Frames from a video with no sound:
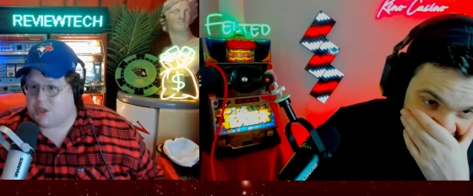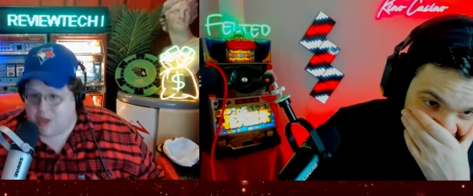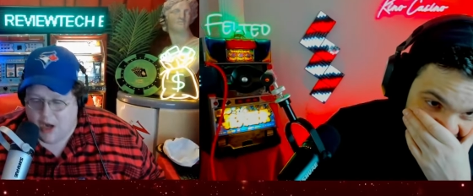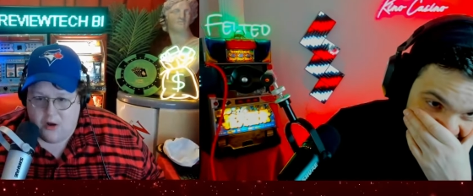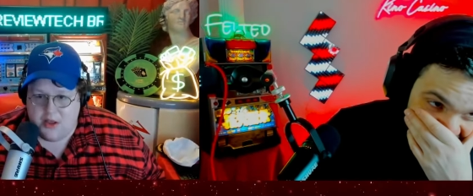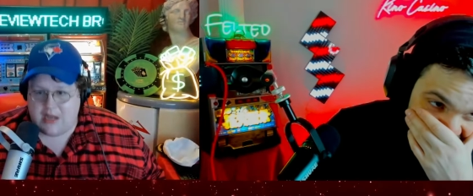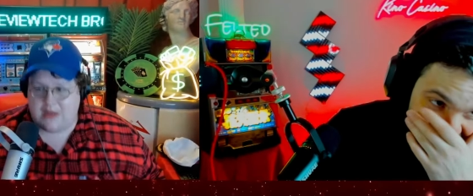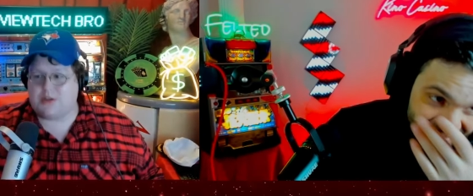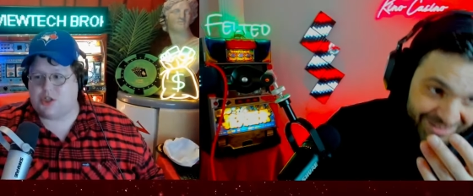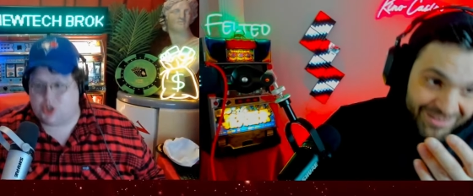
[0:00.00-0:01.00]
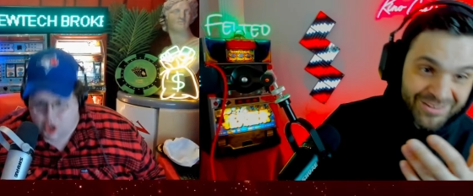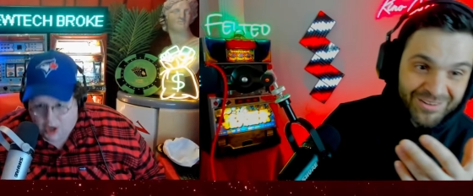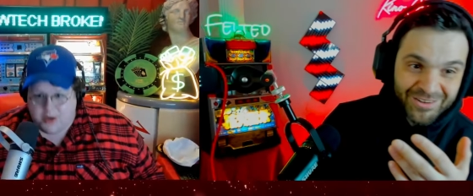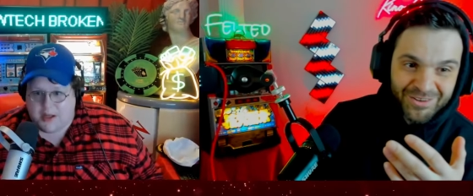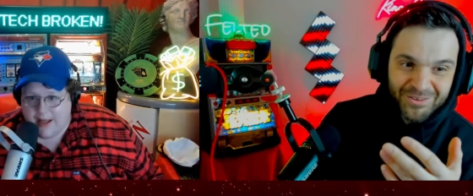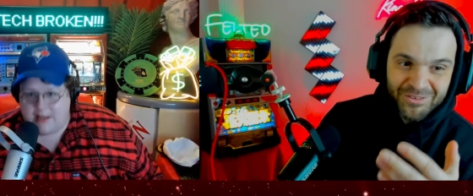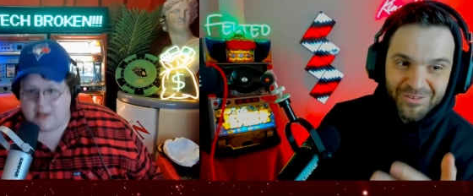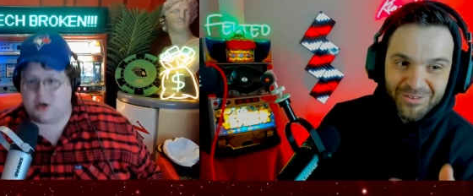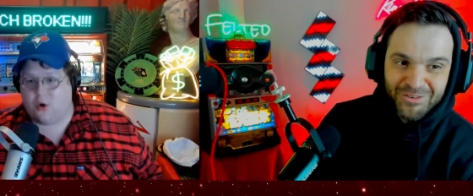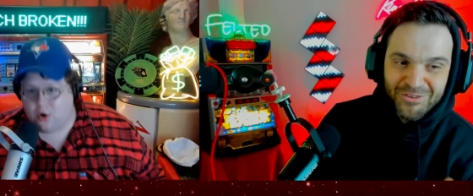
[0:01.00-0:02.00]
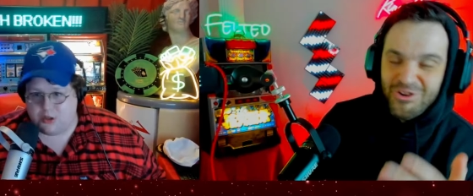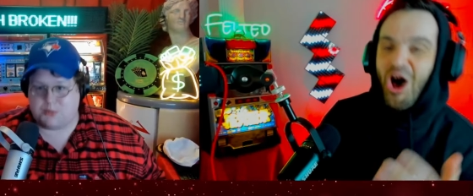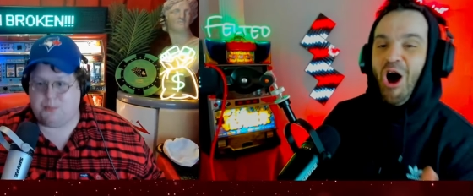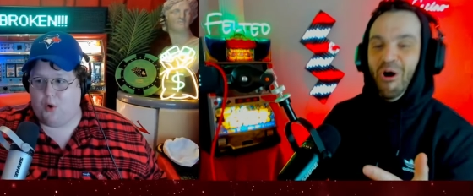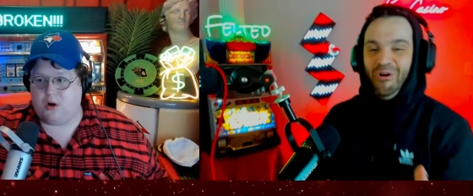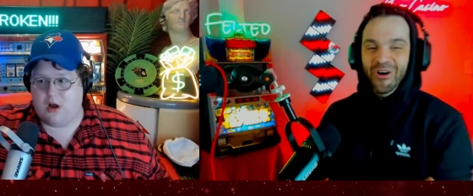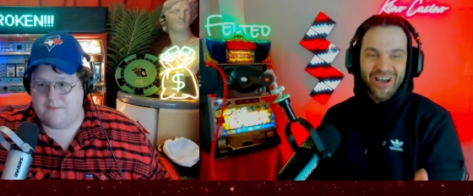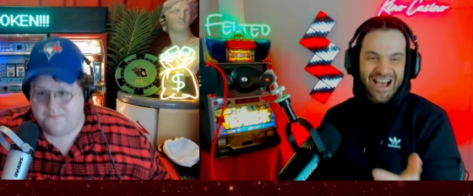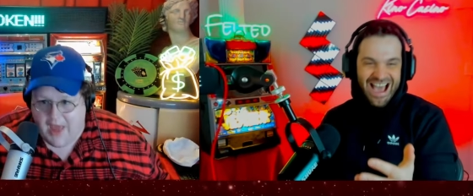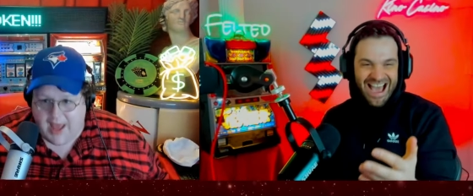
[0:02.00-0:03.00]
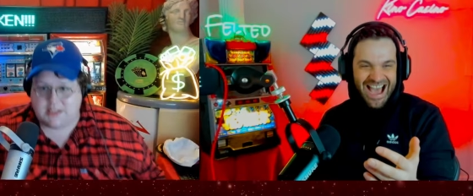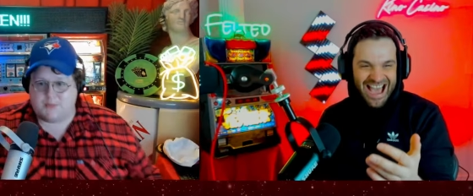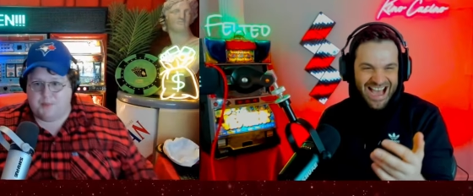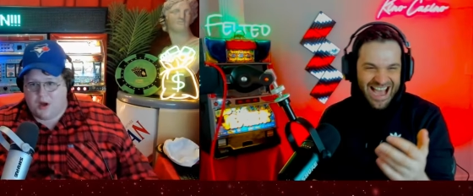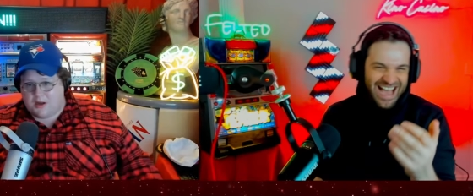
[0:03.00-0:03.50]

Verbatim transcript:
Speaker 1: ago that he was jerking it to horse no. porn on Facebook.